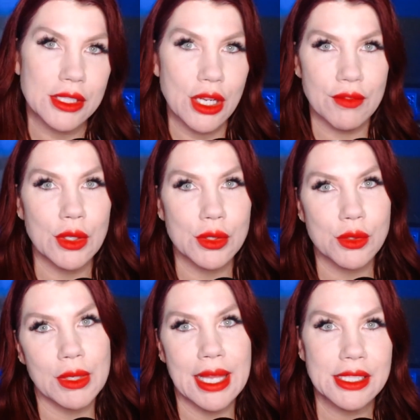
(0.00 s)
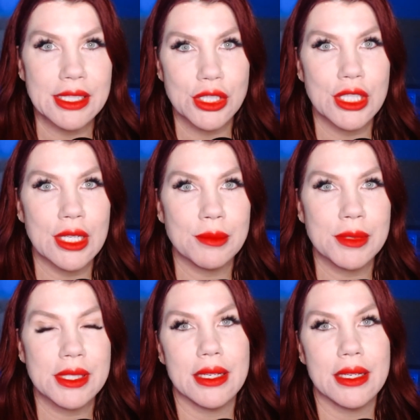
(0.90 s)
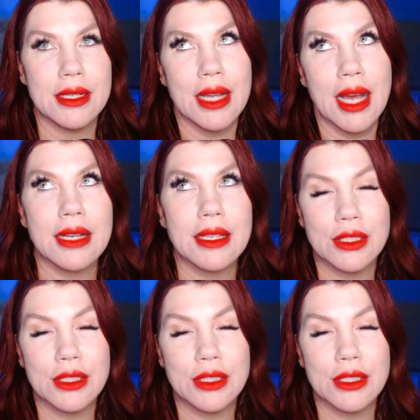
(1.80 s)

of those relationships not